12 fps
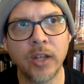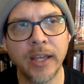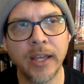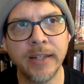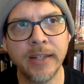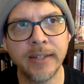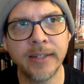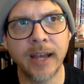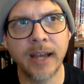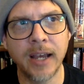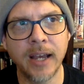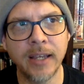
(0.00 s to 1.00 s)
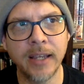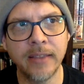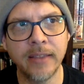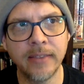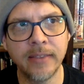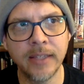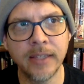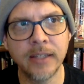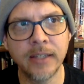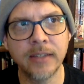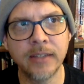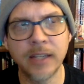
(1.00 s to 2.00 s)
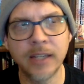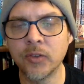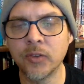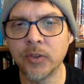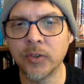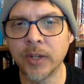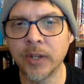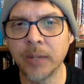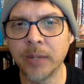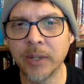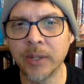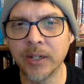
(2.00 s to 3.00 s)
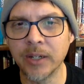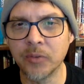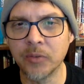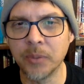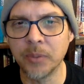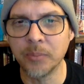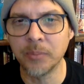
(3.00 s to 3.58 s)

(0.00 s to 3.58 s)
And I think the answer that I'm getting from